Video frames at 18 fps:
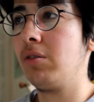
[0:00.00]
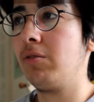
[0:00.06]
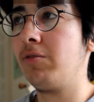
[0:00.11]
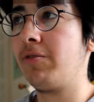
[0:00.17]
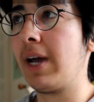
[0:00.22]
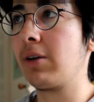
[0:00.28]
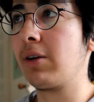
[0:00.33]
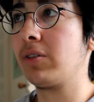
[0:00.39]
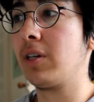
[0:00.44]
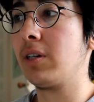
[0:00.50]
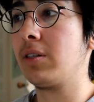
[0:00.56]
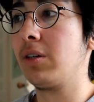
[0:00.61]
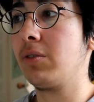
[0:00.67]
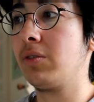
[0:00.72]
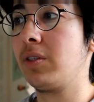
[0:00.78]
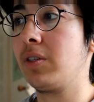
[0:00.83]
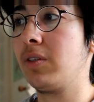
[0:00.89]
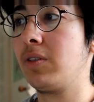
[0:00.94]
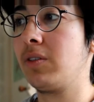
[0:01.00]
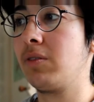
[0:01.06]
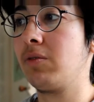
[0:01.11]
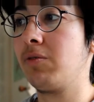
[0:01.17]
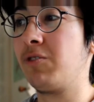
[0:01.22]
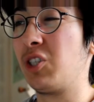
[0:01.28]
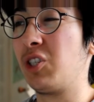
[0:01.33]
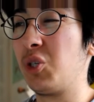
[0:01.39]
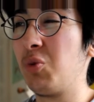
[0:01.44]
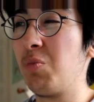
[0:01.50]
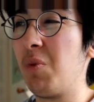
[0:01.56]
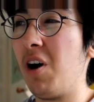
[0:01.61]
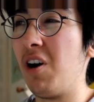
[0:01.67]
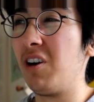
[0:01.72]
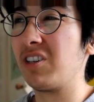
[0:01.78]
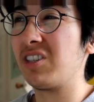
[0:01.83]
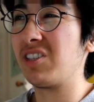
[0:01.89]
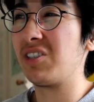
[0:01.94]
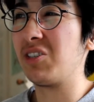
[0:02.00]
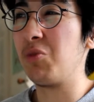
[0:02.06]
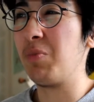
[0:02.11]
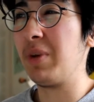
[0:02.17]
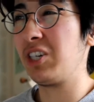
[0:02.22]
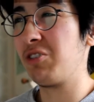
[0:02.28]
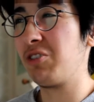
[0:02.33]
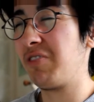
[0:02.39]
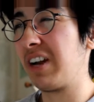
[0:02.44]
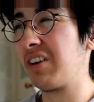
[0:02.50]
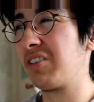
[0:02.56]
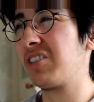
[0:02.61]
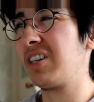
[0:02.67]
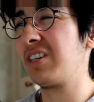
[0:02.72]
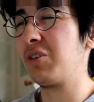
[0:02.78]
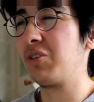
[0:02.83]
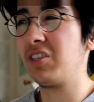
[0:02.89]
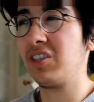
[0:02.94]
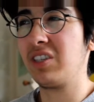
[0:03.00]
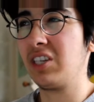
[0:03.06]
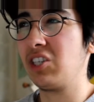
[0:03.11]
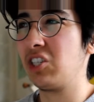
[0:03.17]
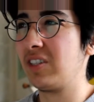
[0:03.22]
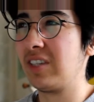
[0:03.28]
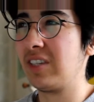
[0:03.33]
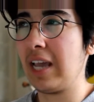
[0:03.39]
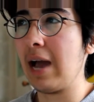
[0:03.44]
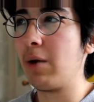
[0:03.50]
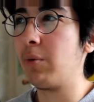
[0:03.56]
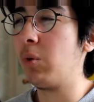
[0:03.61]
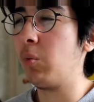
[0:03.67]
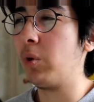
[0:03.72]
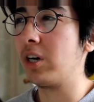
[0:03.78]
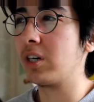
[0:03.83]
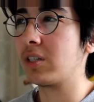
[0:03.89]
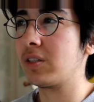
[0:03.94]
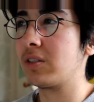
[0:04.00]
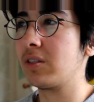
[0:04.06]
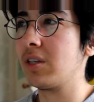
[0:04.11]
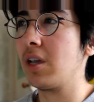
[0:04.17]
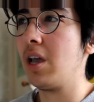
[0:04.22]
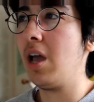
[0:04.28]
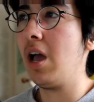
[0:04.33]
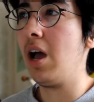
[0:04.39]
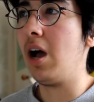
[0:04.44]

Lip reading: phagocytosis, for 2 marks, you mention phagocytosis and just say how it works,